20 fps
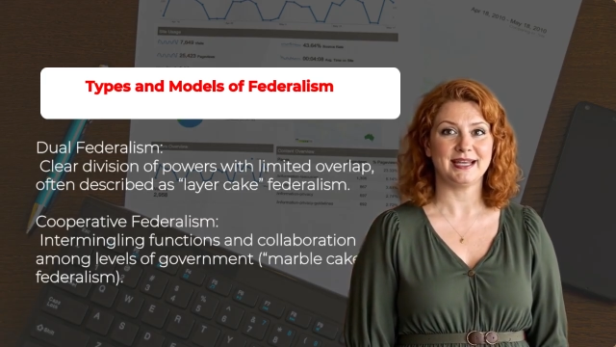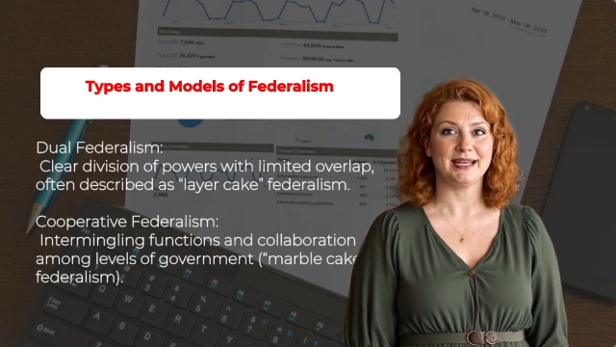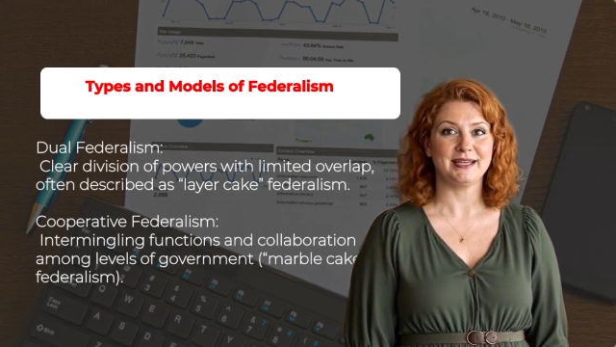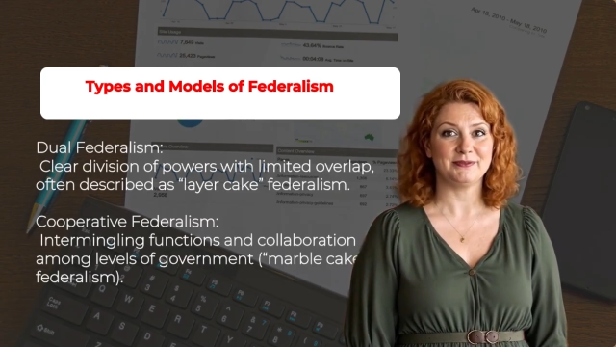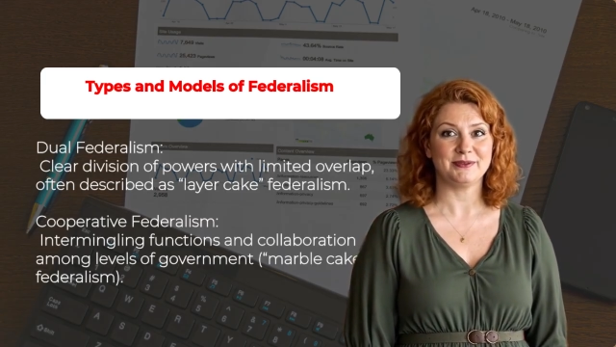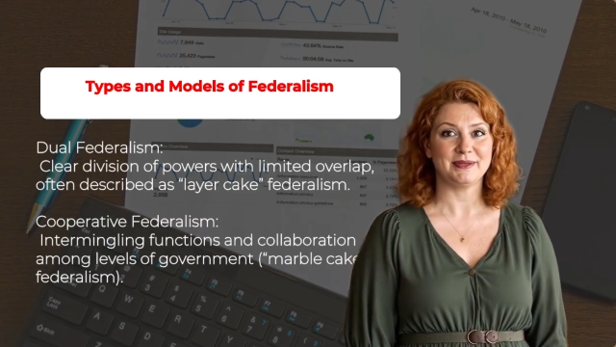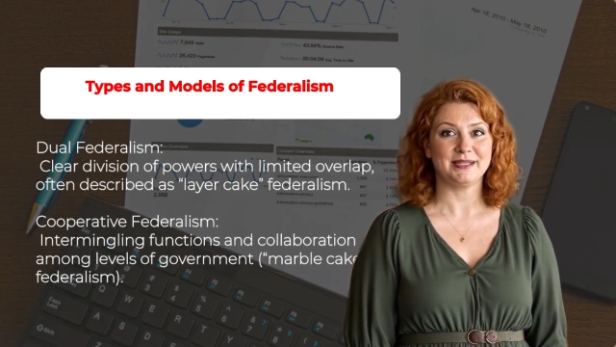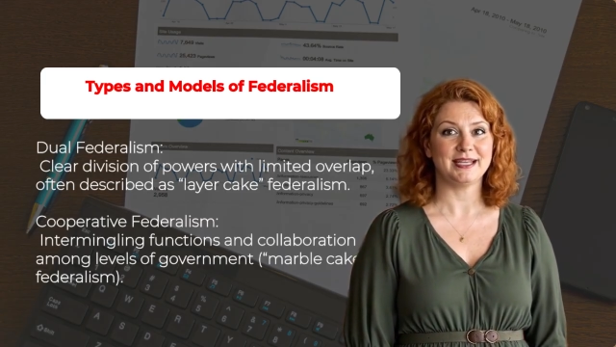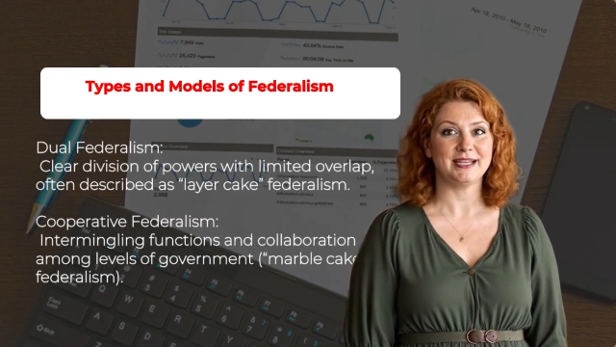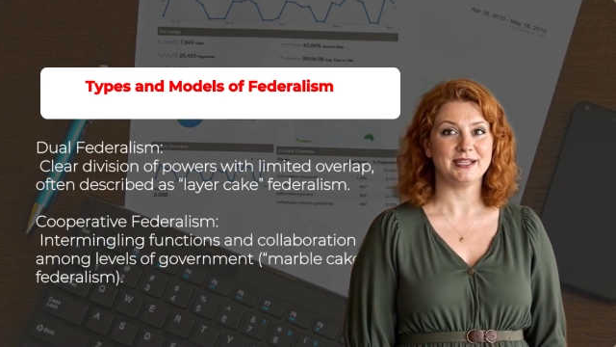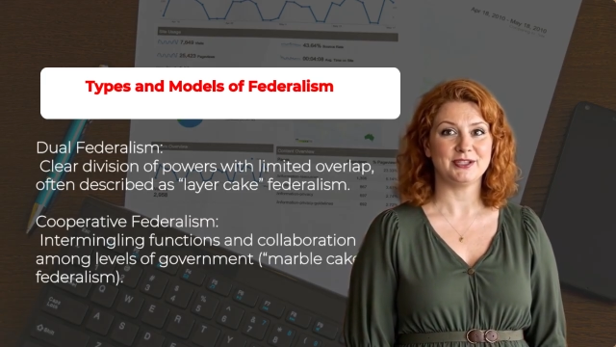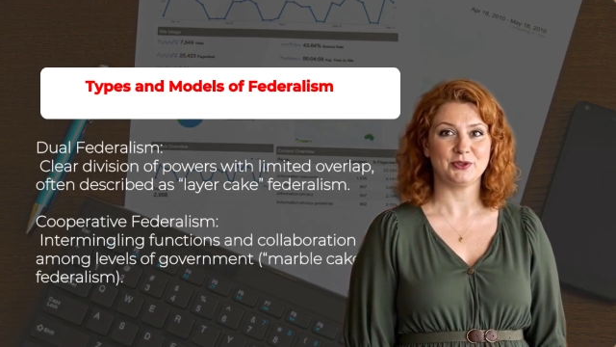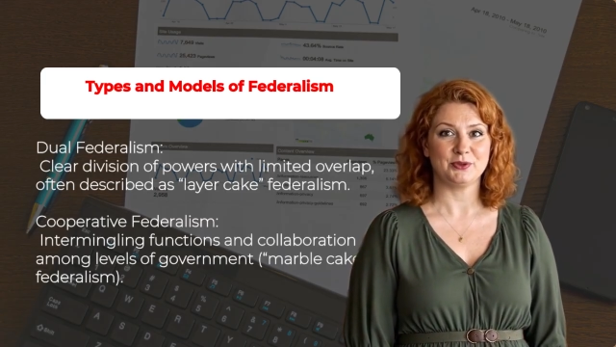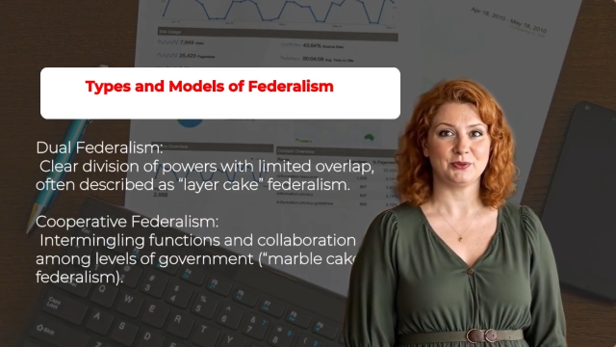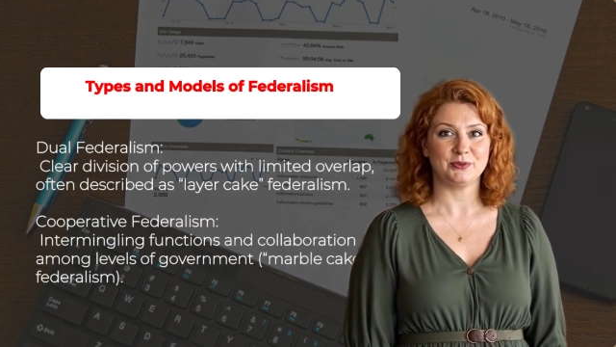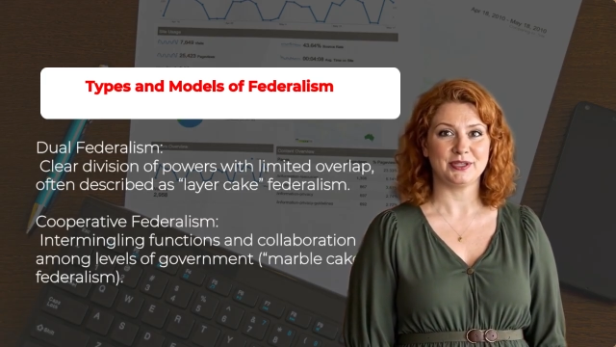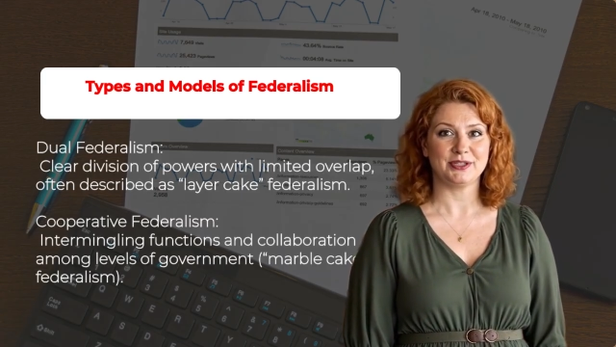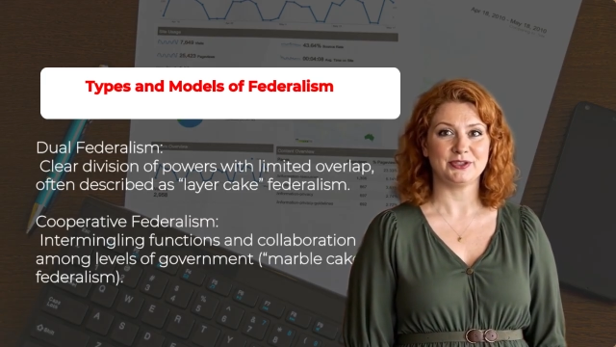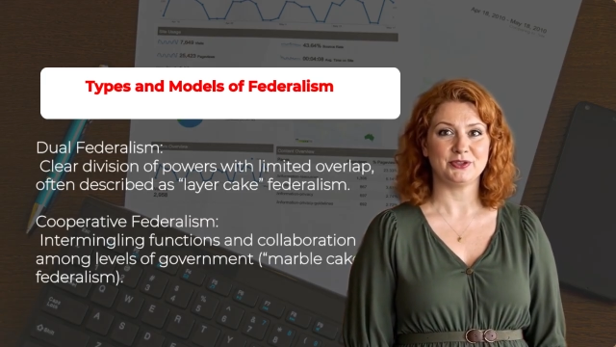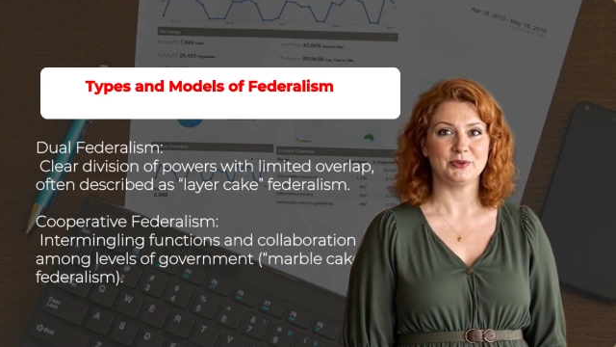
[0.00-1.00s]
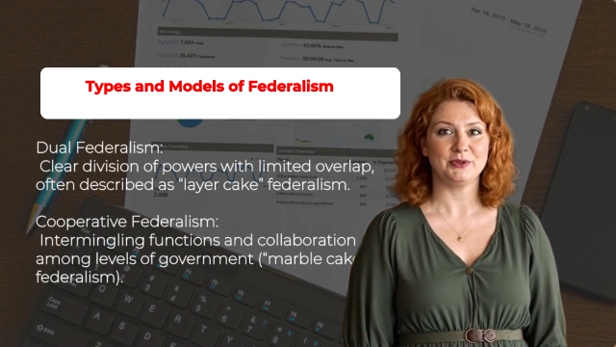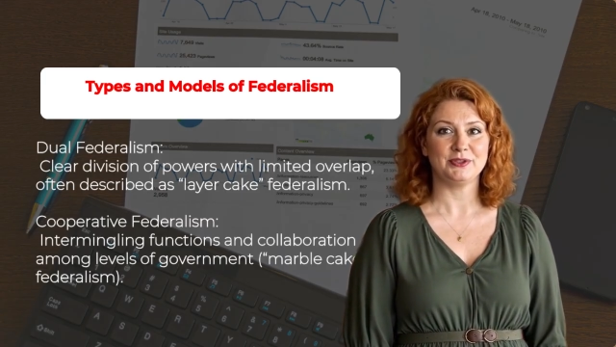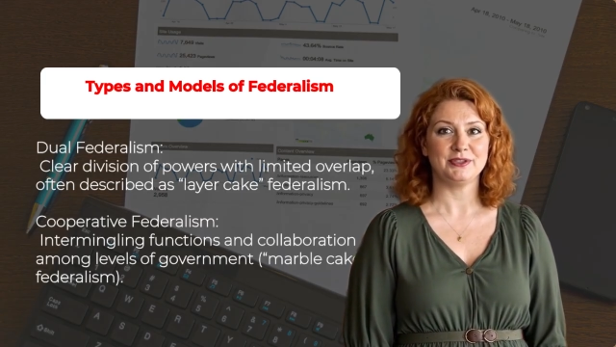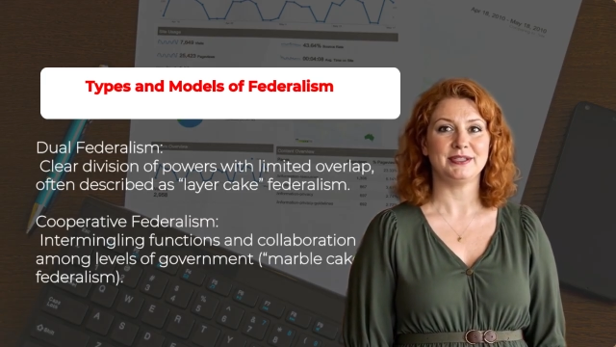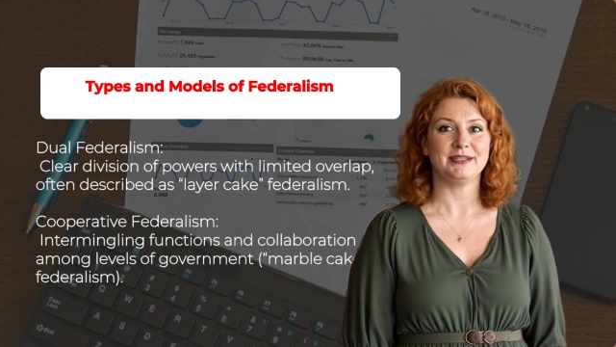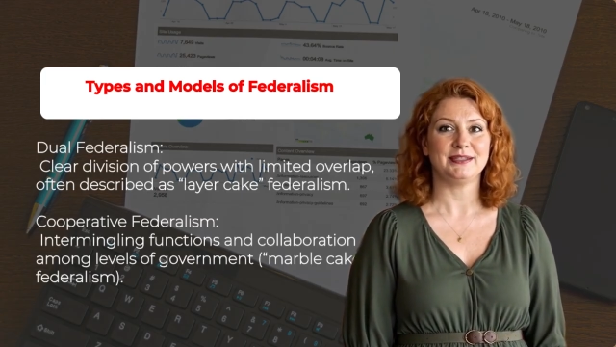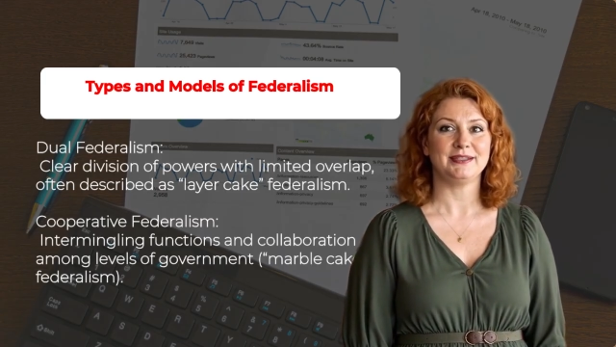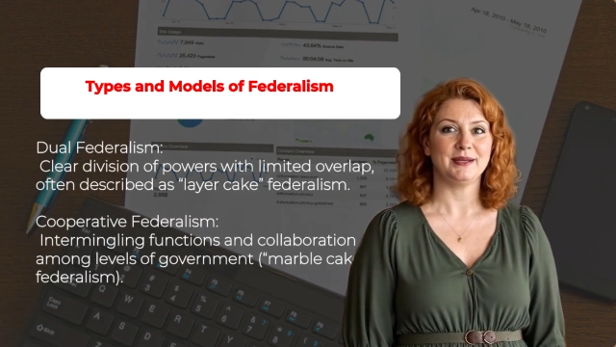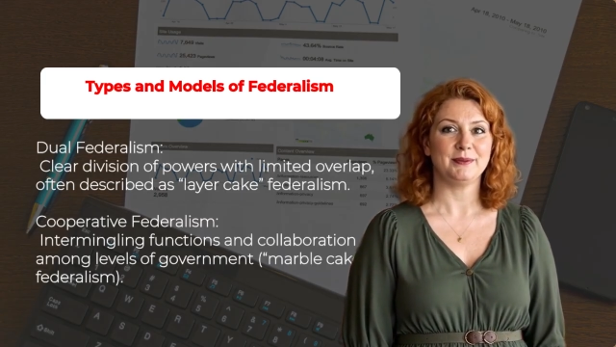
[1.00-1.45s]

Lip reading: and financial resources